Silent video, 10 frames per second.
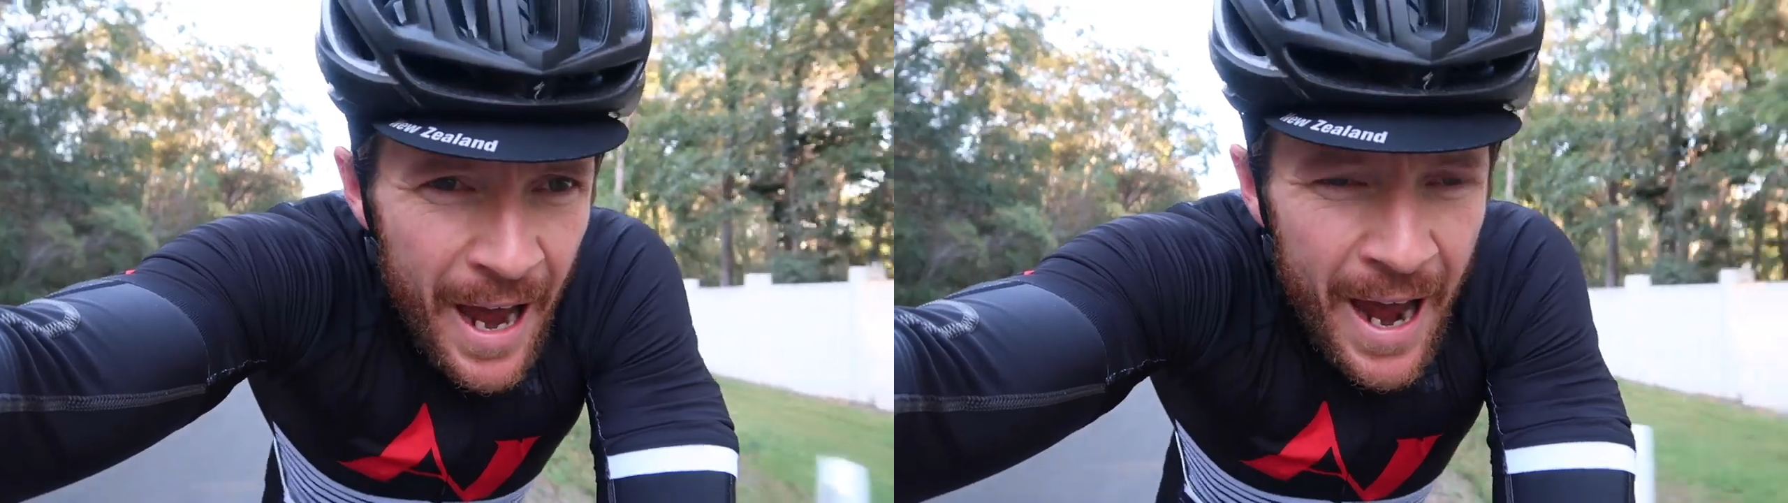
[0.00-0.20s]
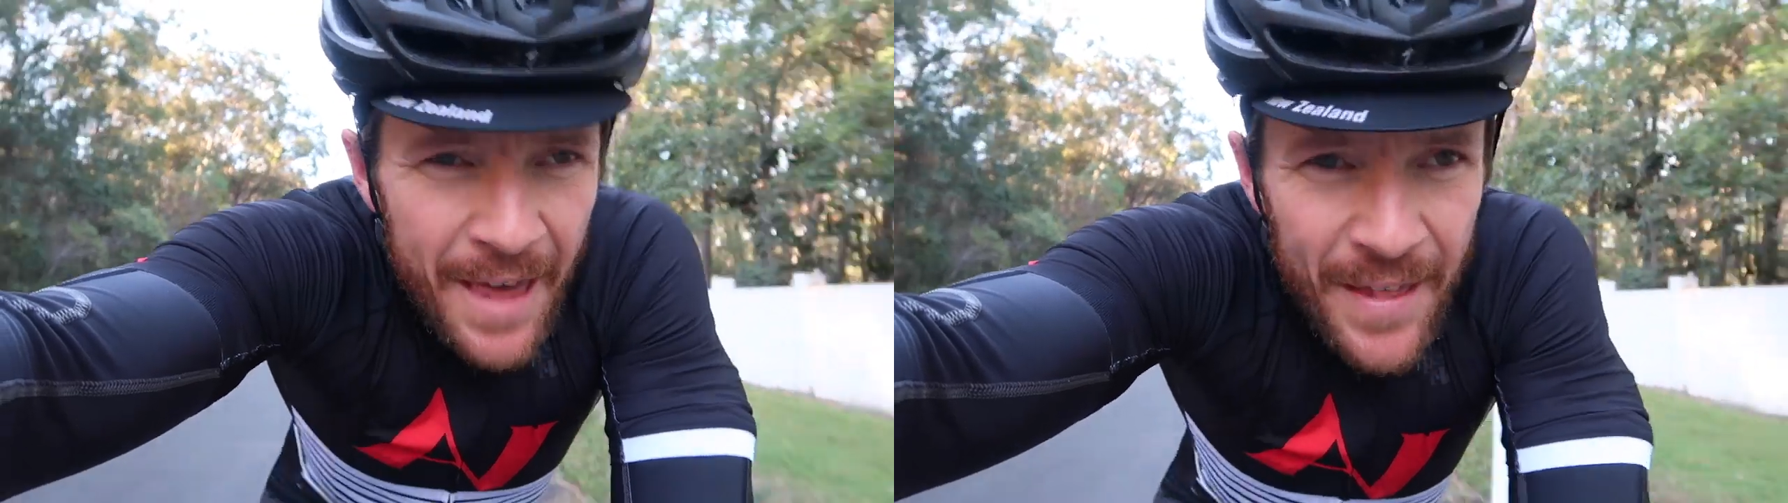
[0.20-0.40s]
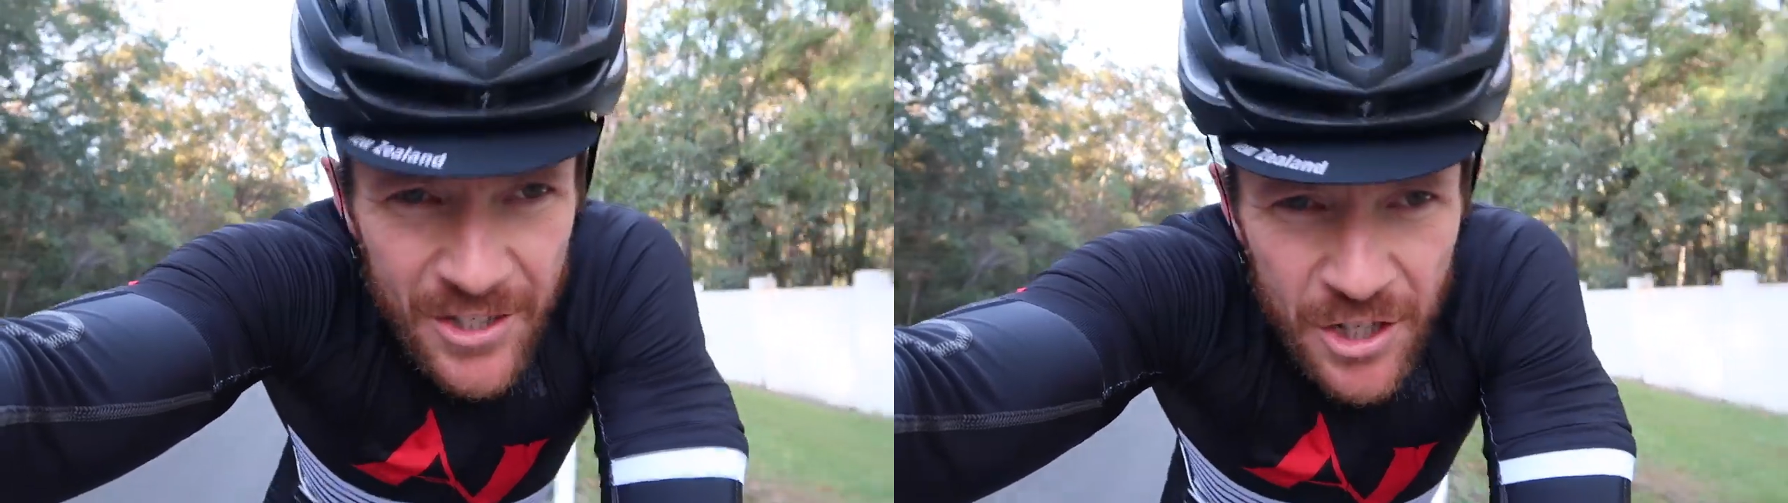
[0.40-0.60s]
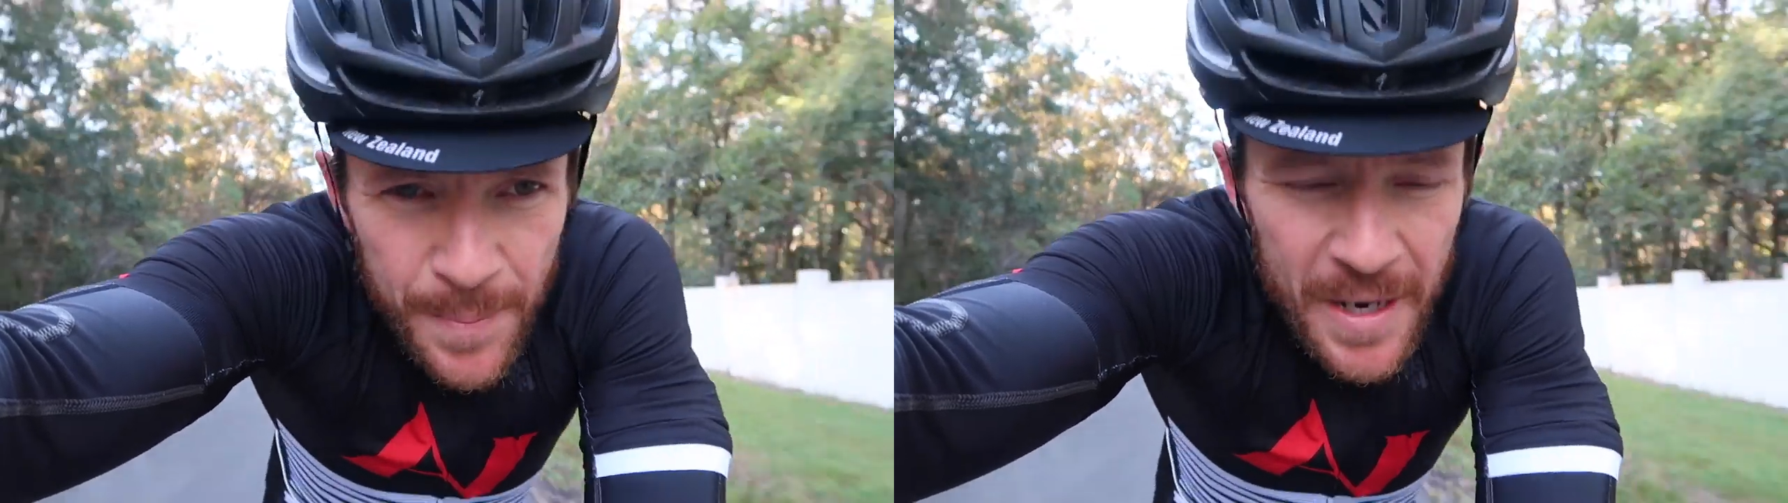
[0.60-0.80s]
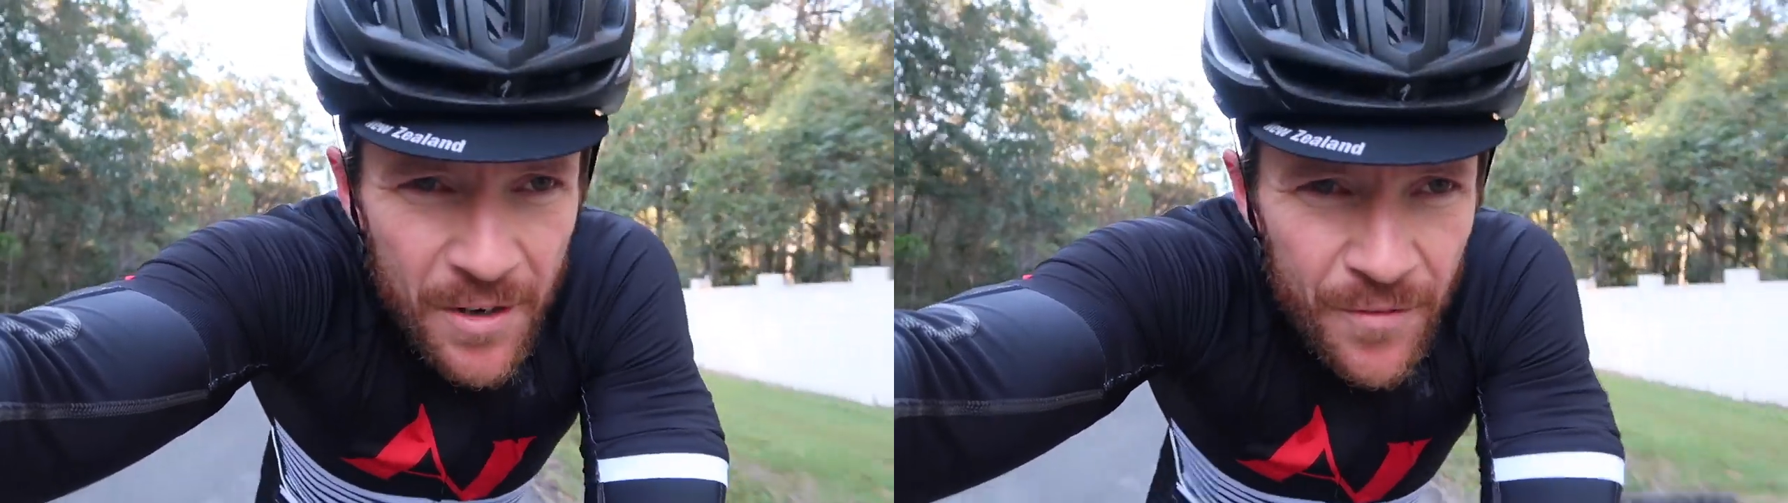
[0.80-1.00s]
and that's
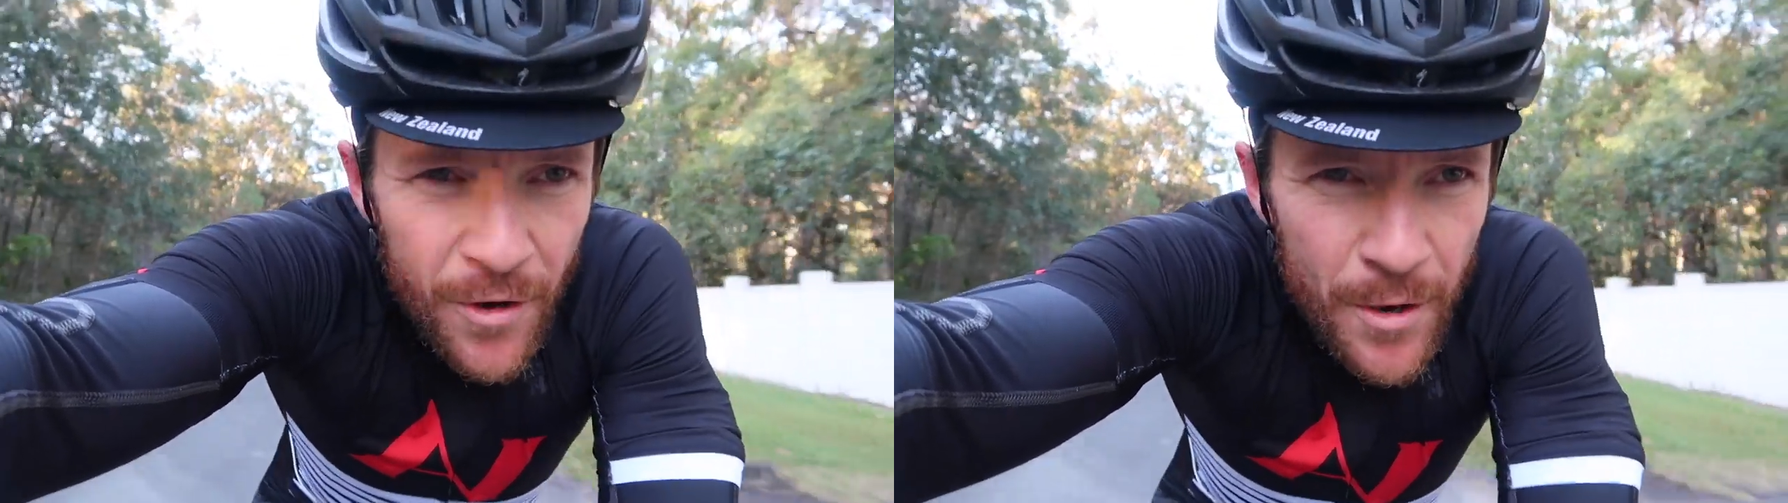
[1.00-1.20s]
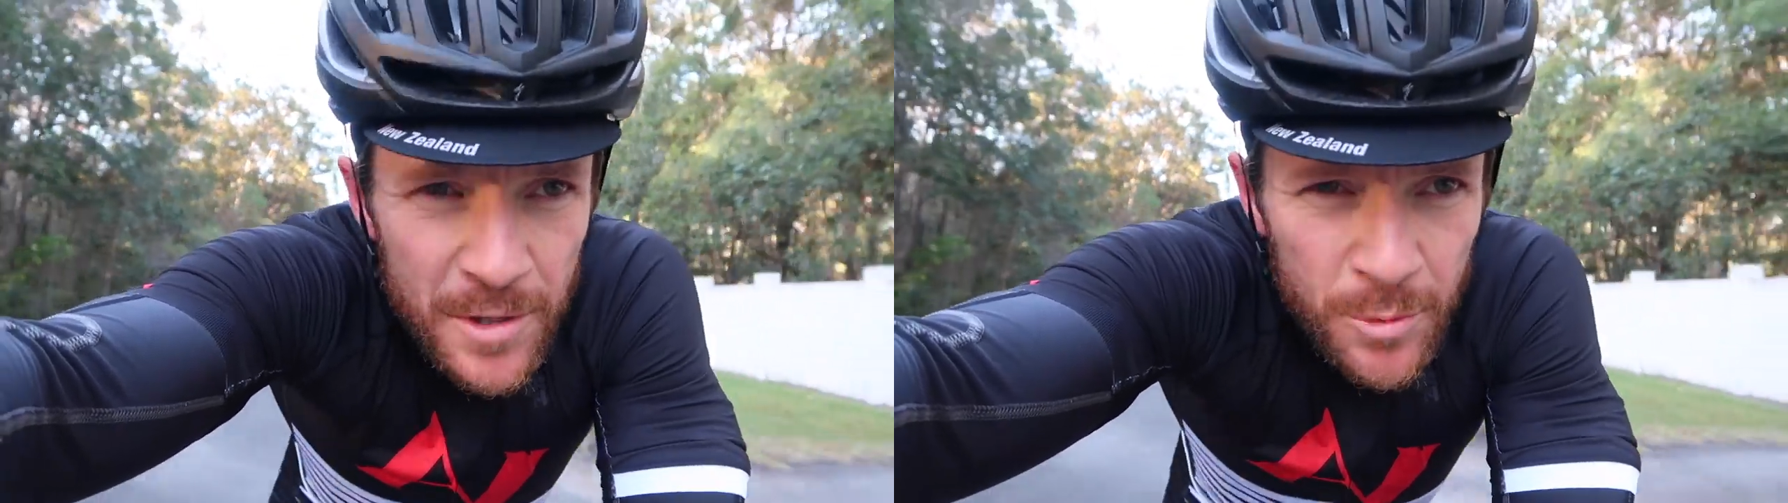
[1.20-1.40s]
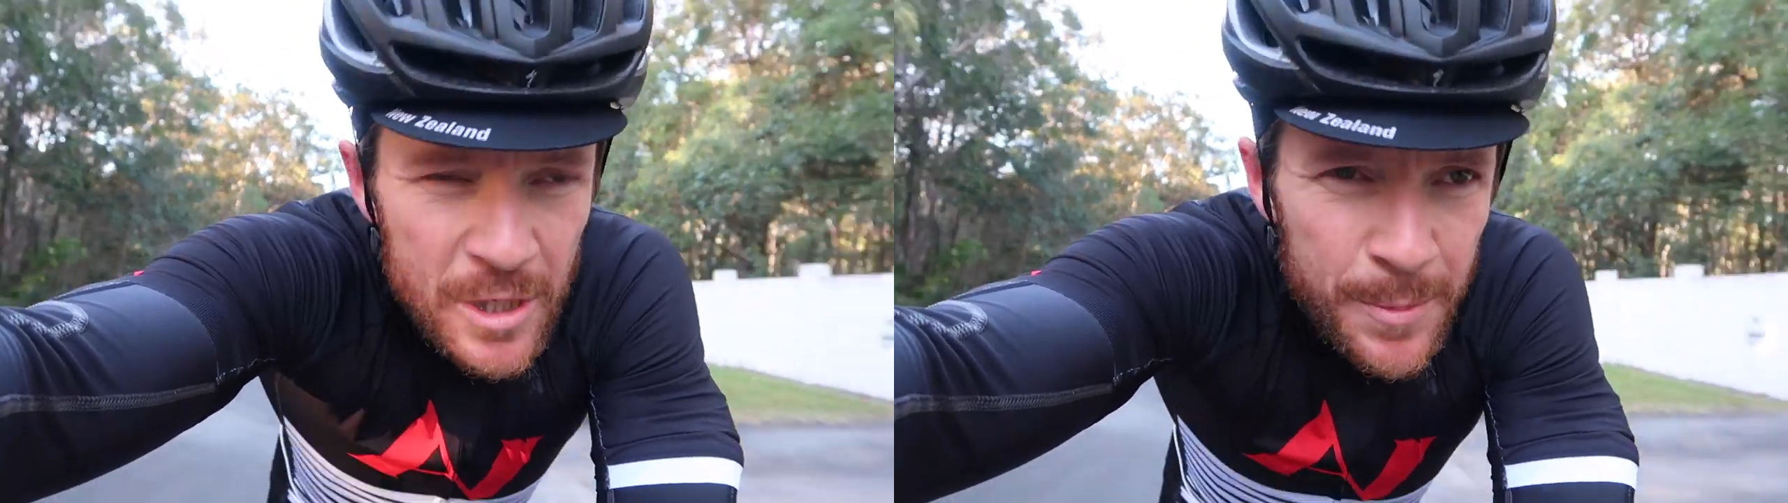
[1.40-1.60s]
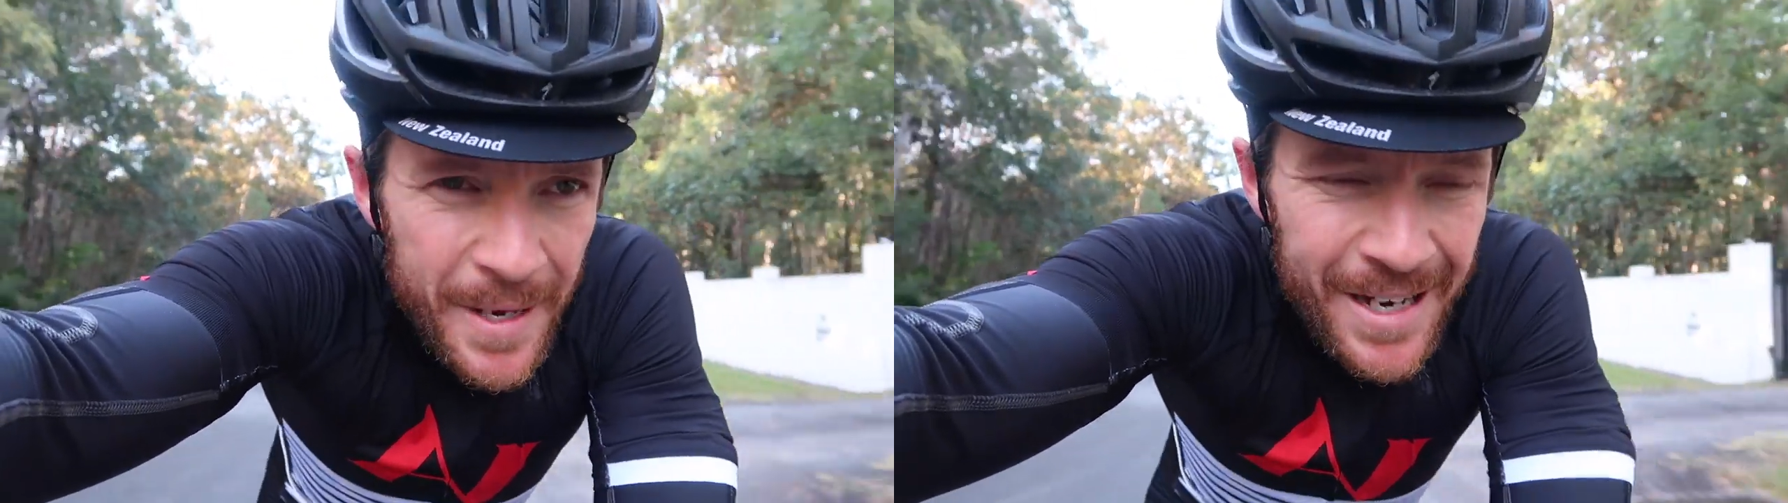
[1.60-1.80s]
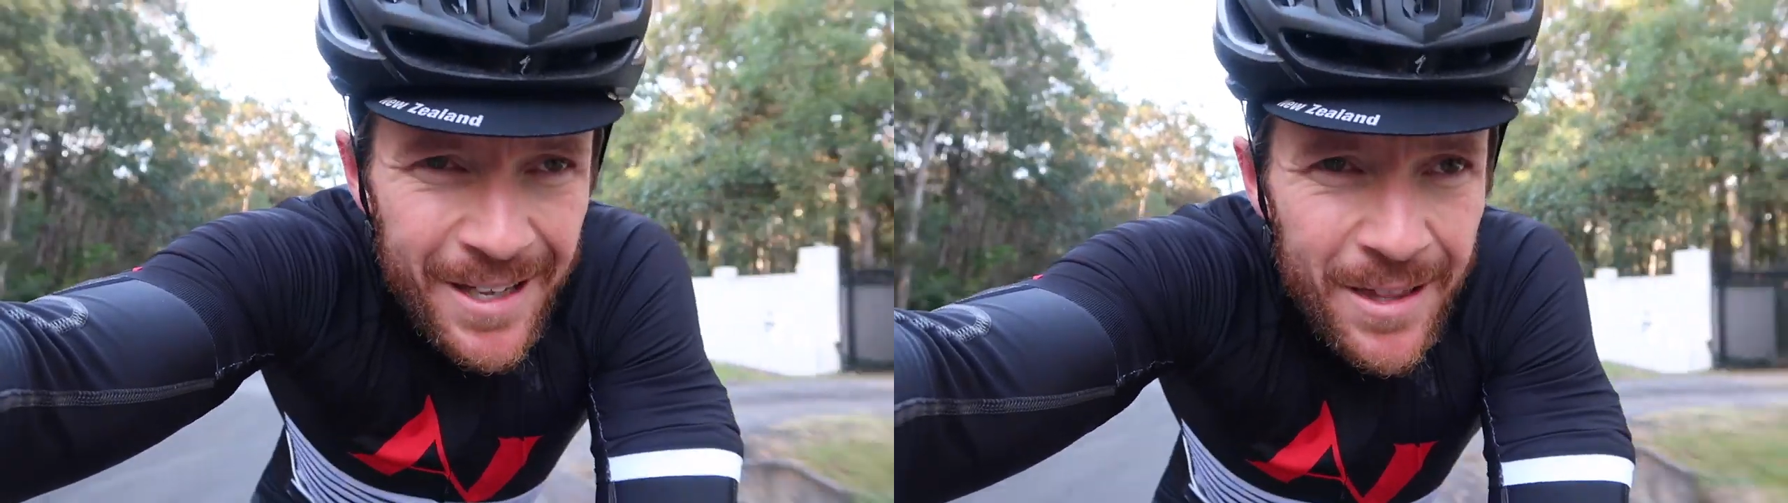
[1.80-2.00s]
just been confirmed as we speak.